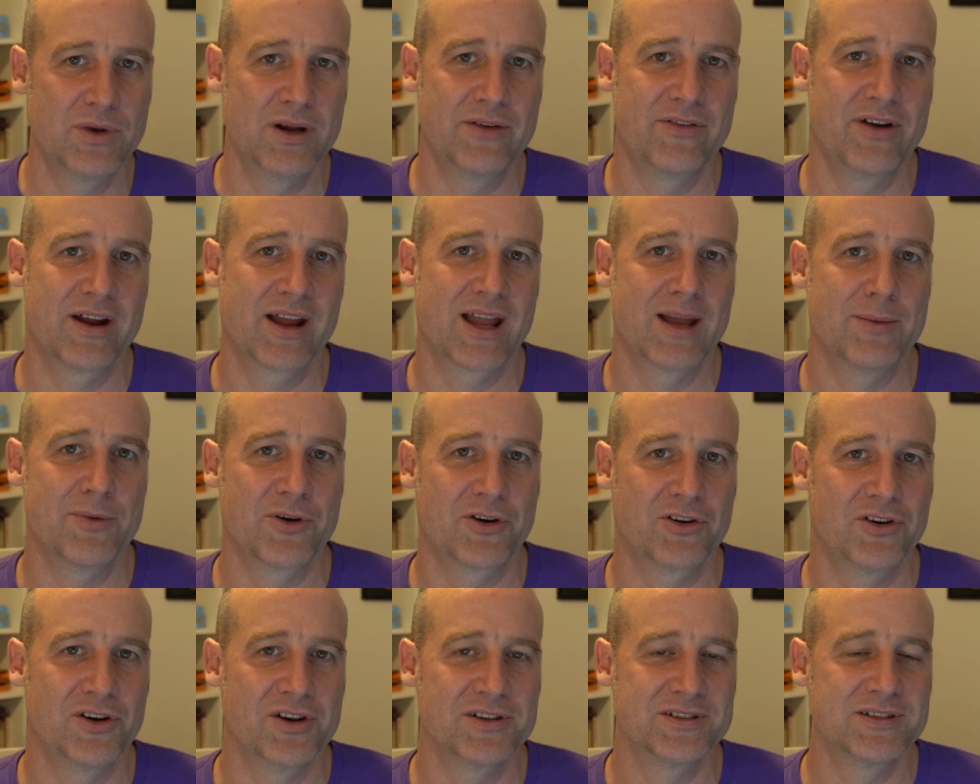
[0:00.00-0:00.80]
whenever I come
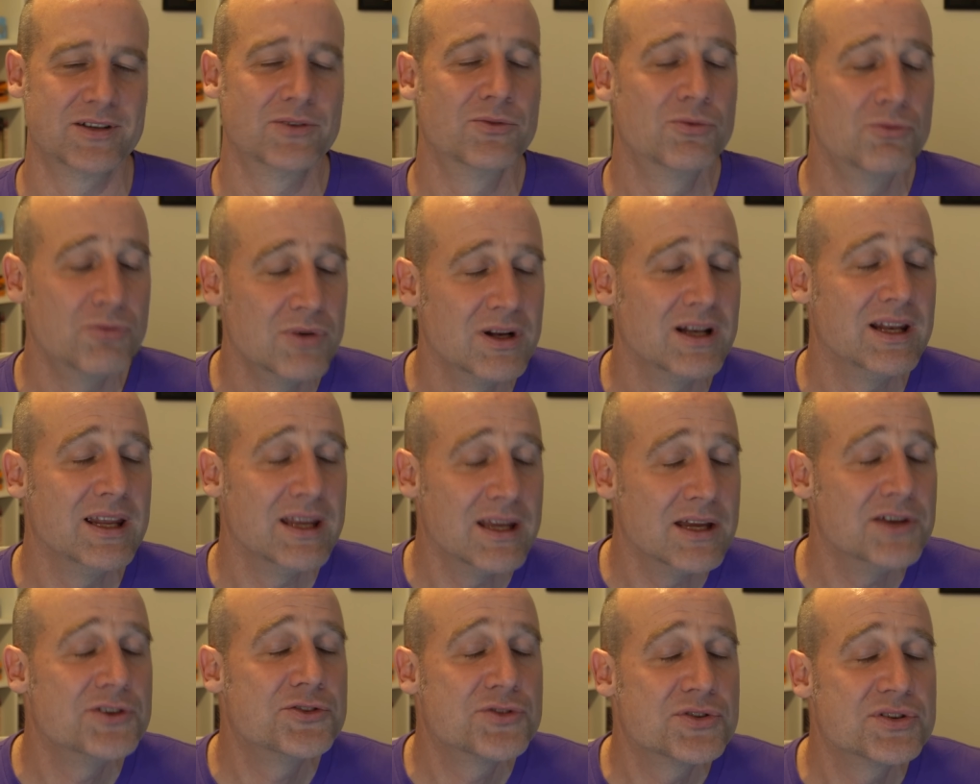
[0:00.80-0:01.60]
across a
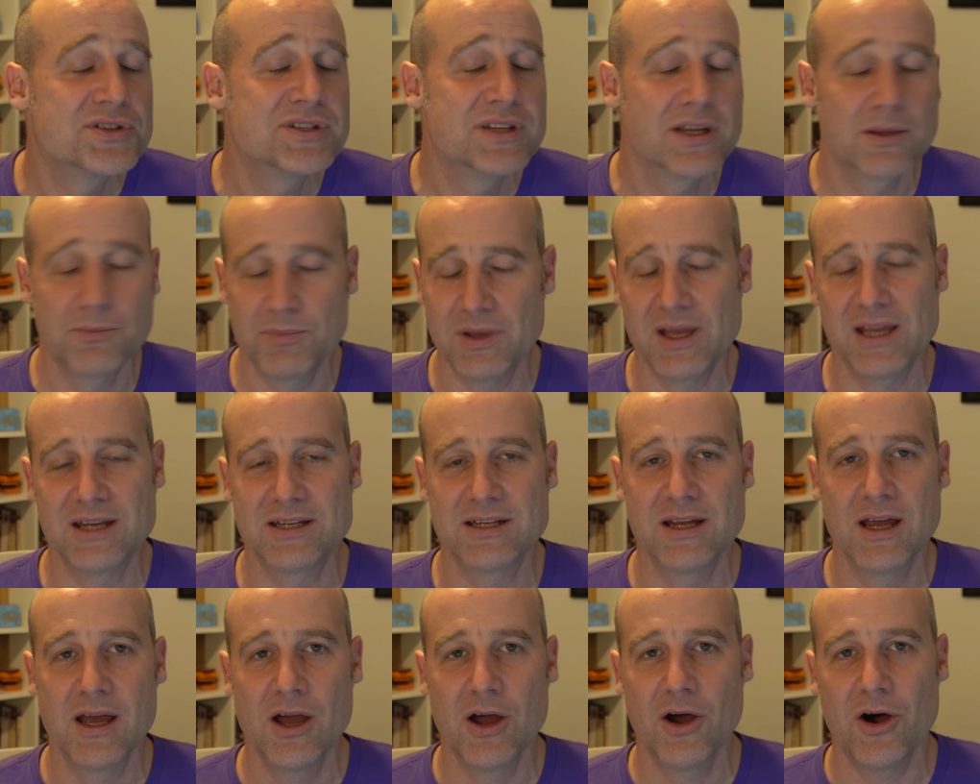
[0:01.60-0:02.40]
really interesting bit
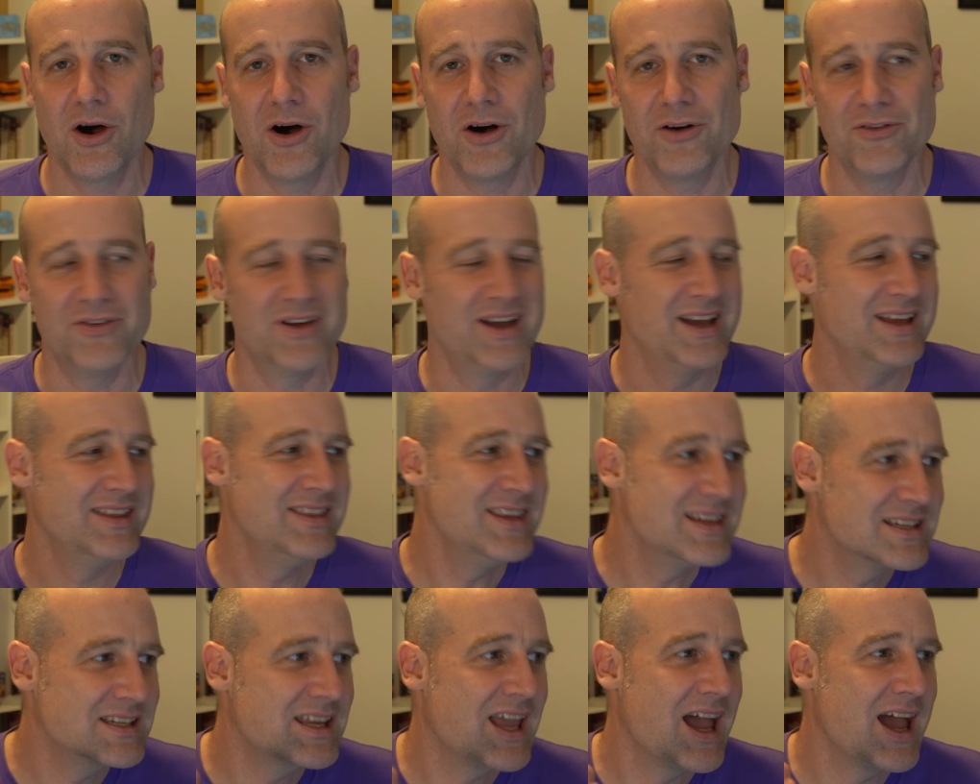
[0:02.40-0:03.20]
of, uh, in
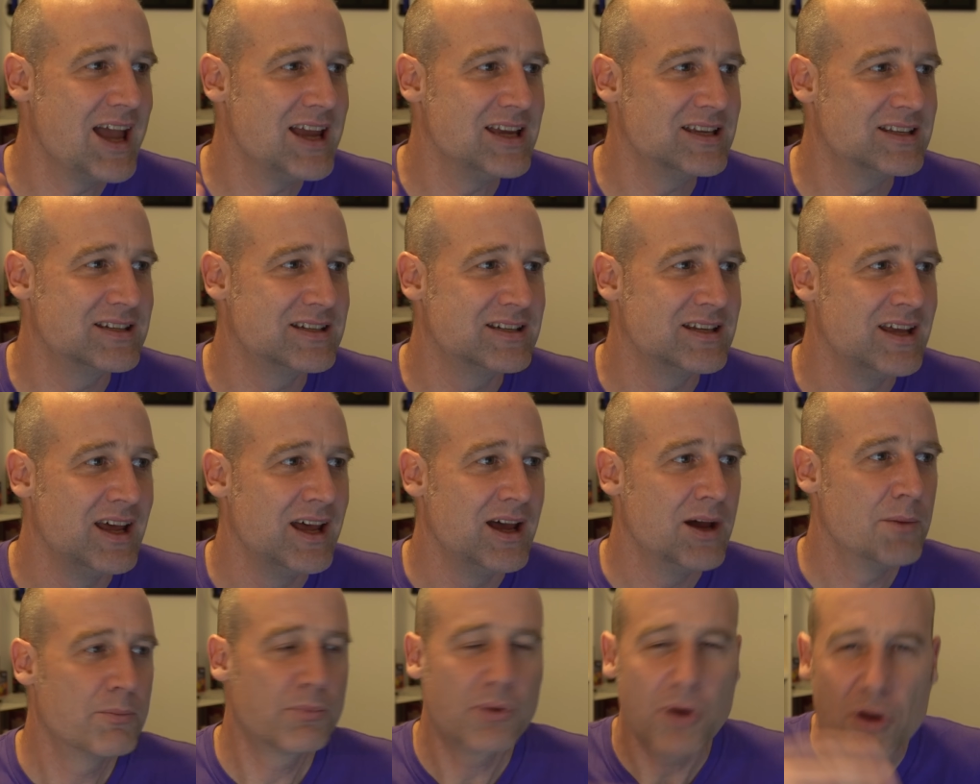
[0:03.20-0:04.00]
this case,
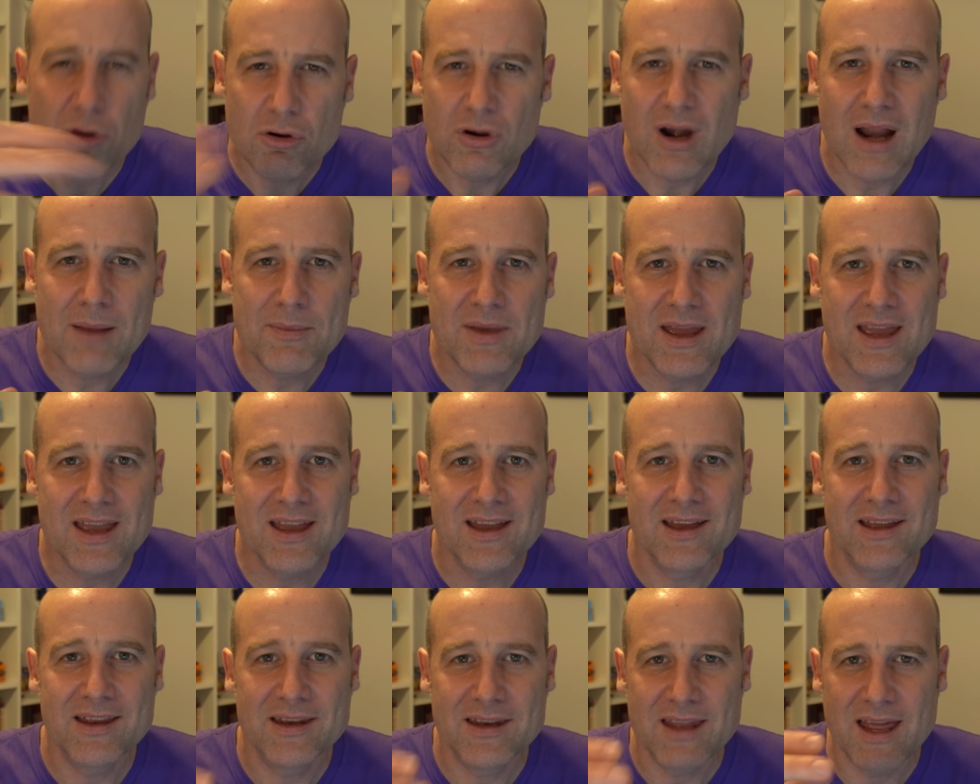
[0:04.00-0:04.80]

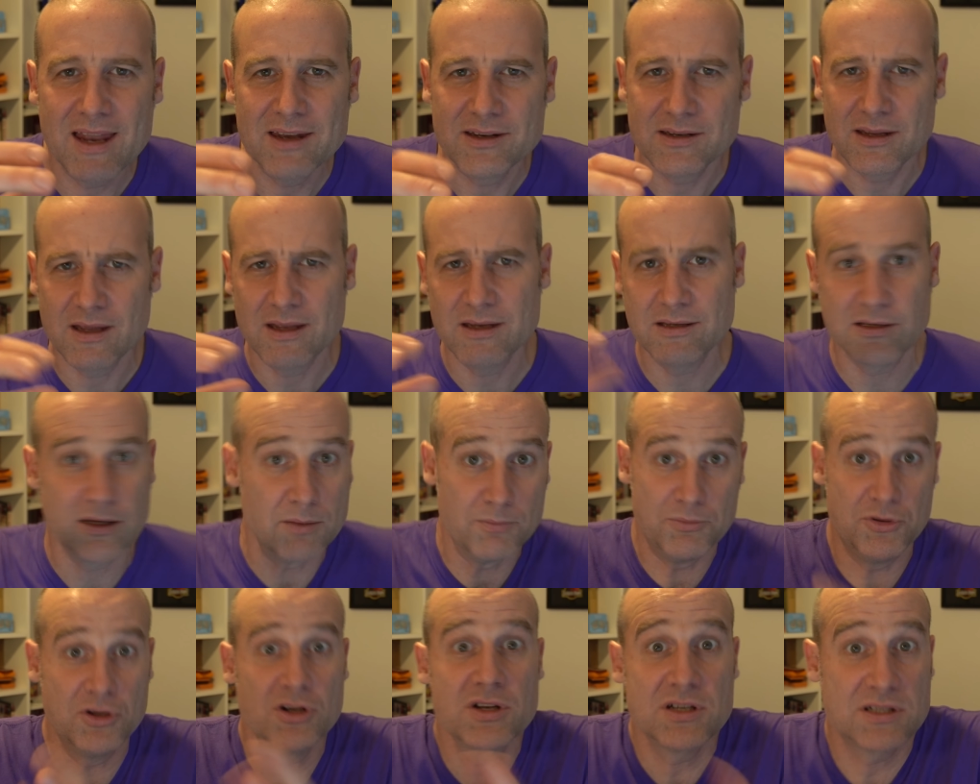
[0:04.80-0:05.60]
programming and, and, and,
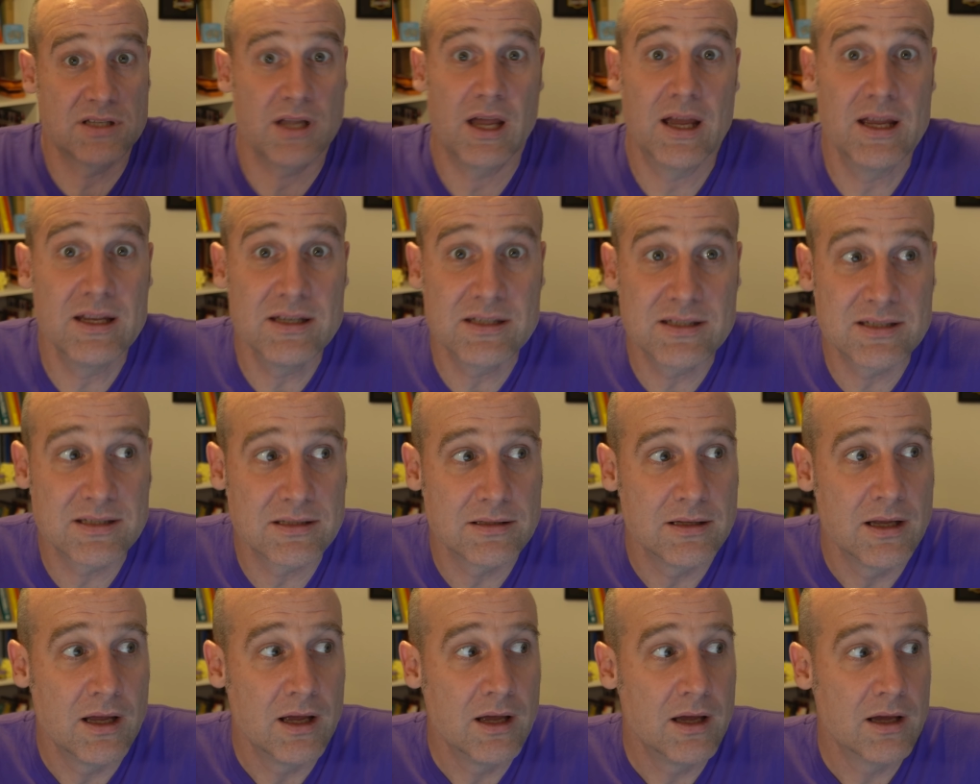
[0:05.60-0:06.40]
computer
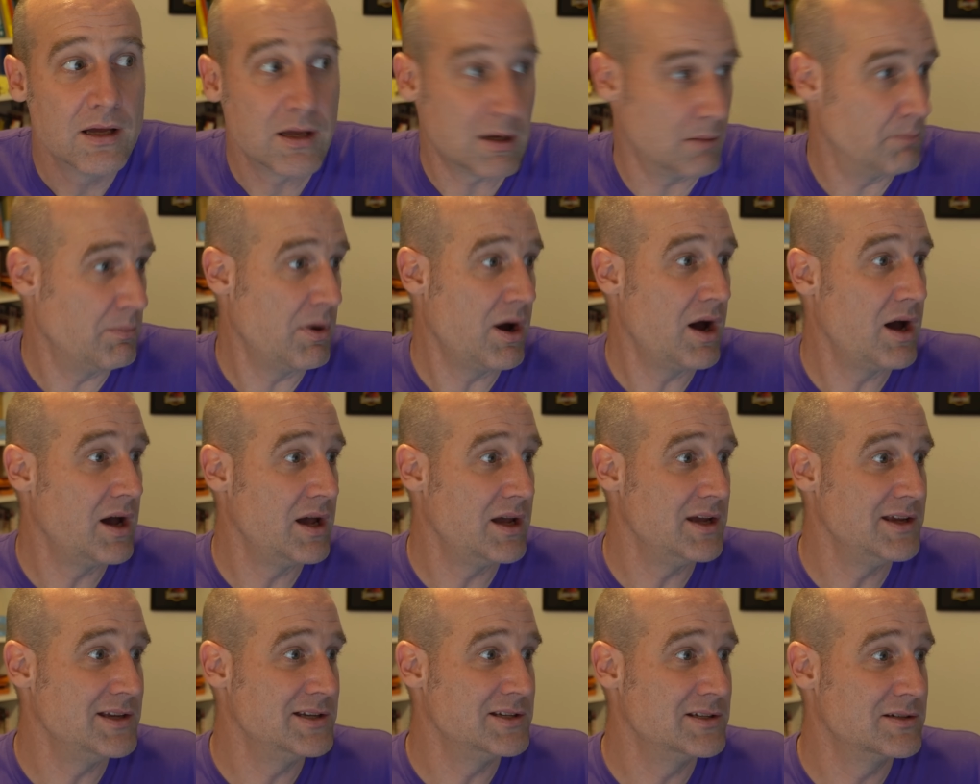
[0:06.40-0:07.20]
science
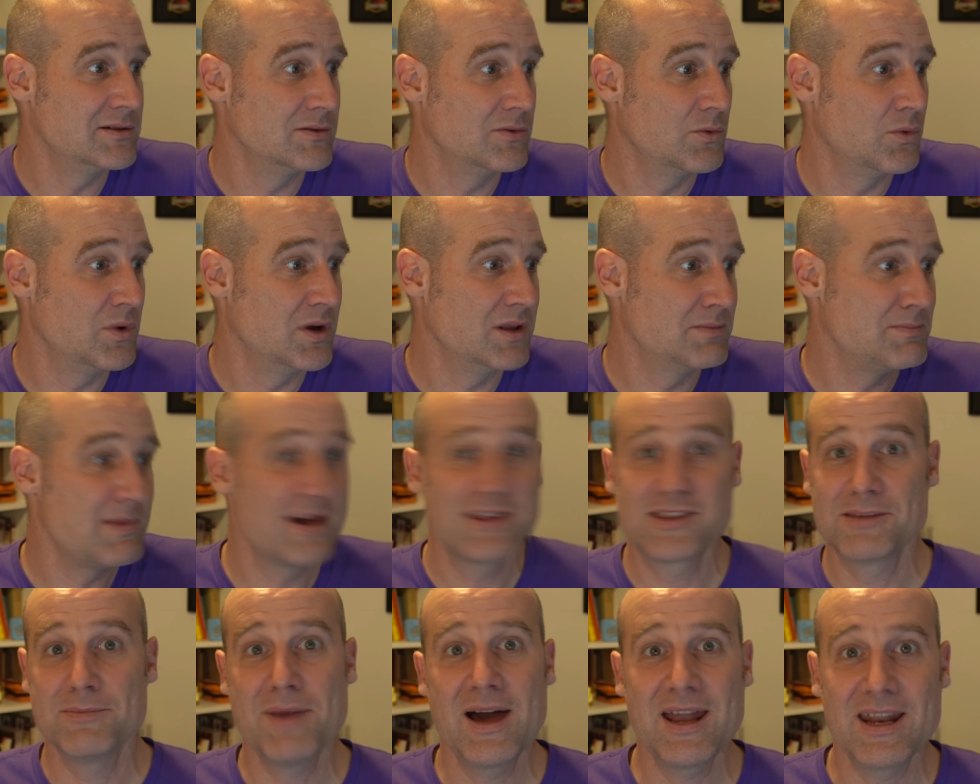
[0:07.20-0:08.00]
combined with
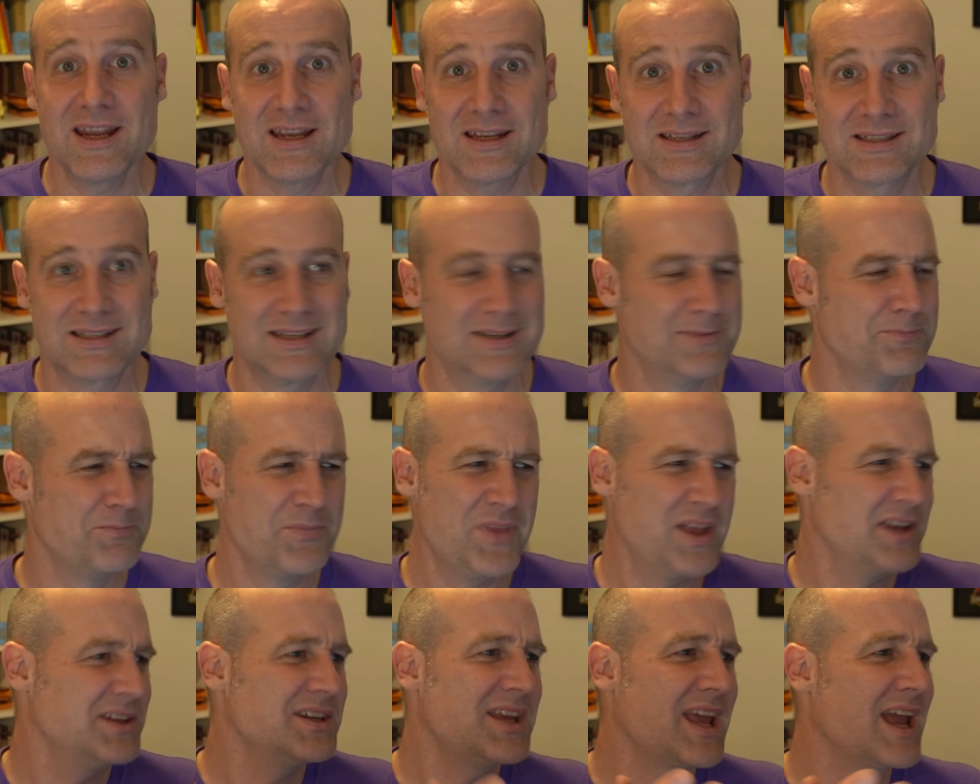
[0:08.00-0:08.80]
mathematics and,
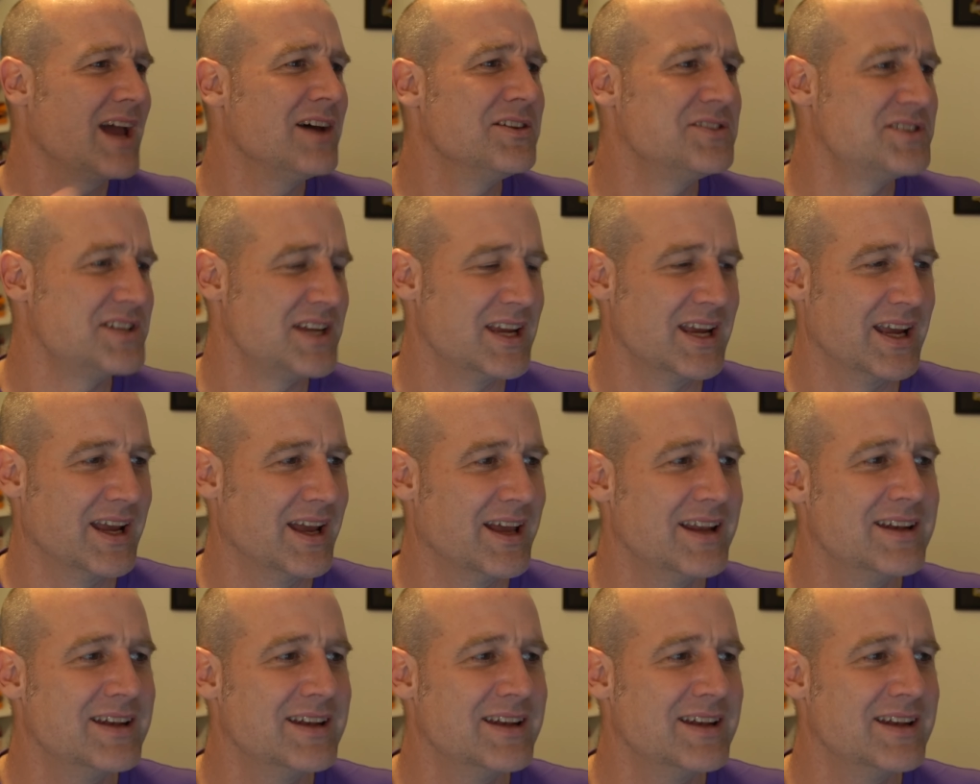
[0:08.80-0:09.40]
and counting.